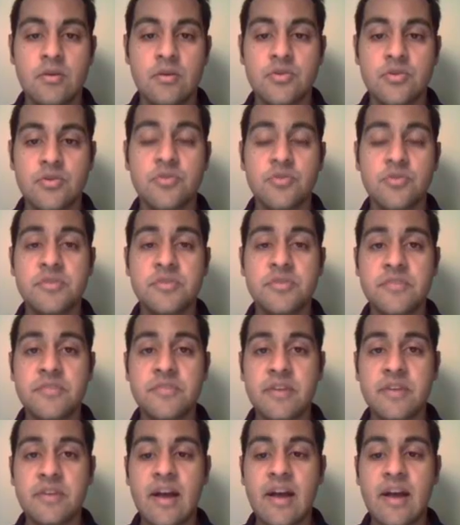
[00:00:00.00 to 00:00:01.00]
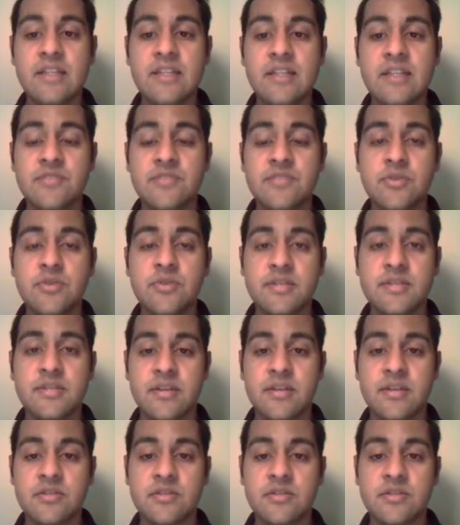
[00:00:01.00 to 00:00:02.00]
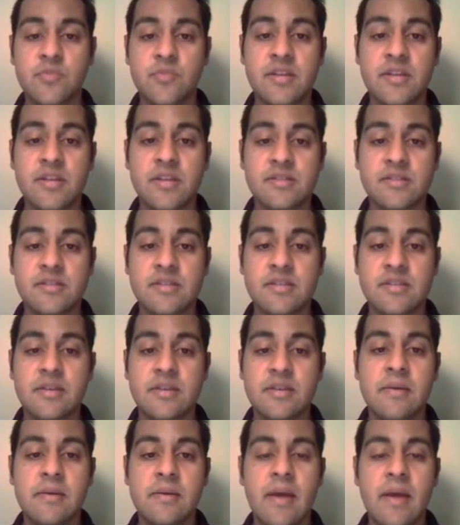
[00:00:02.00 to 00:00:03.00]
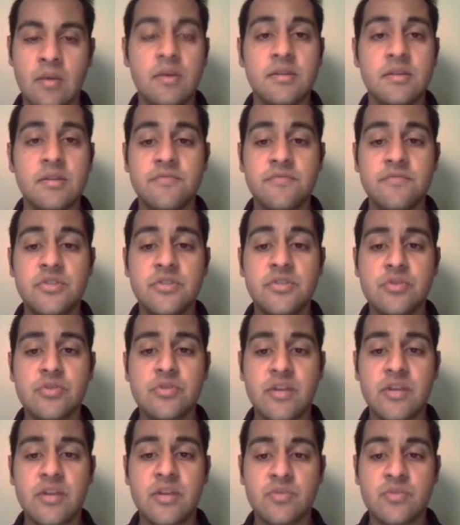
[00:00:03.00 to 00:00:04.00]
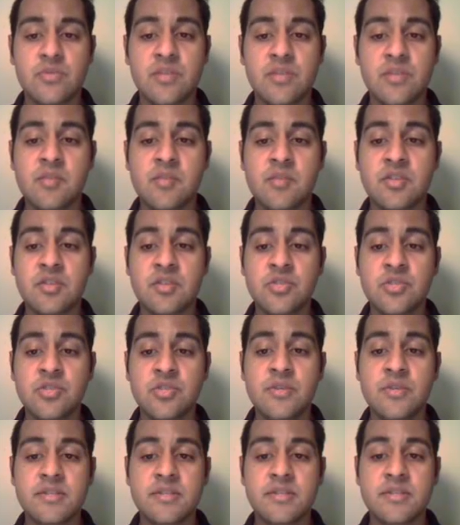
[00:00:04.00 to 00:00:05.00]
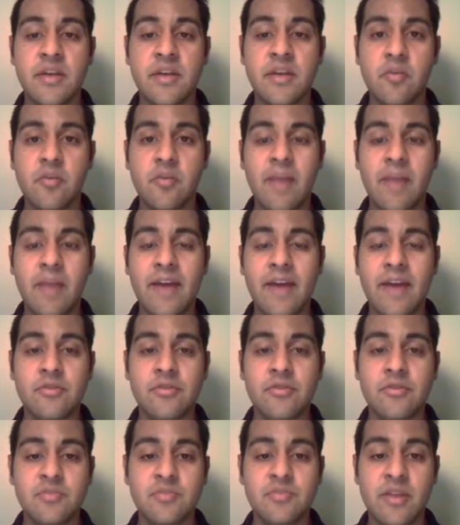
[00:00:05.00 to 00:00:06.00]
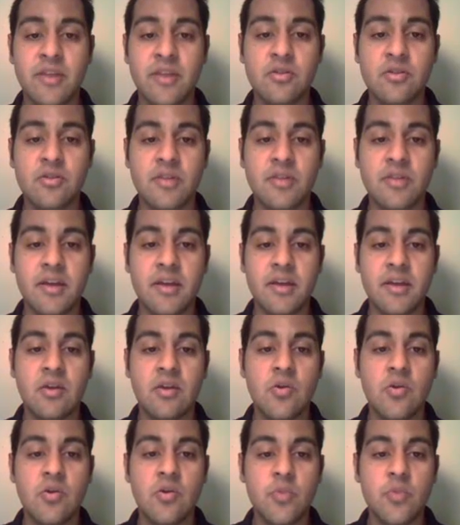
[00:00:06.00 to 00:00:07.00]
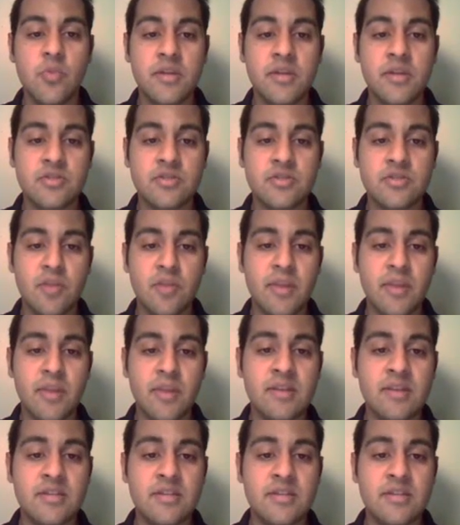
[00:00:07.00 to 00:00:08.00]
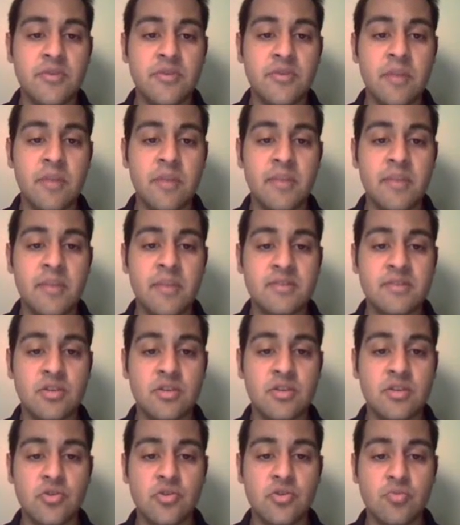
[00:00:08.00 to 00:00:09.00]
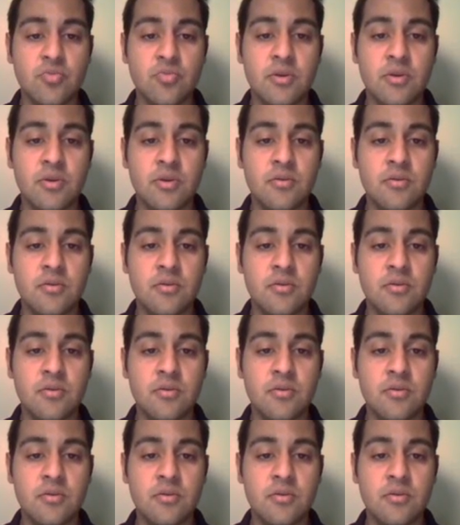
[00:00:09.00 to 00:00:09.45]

So there are different kinds of unit cells that we can see. To visualize what some of these unit cell patterns may look like, we can start by considering a basic cube.